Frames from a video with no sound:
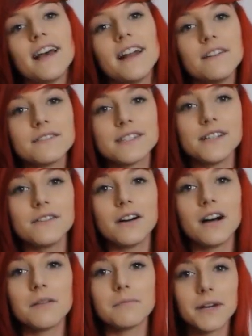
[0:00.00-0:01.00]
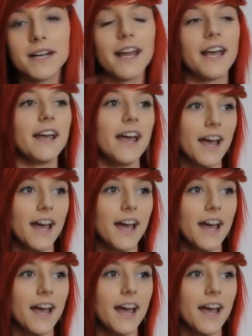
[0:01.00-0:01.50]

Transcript: and I will see you on Monday,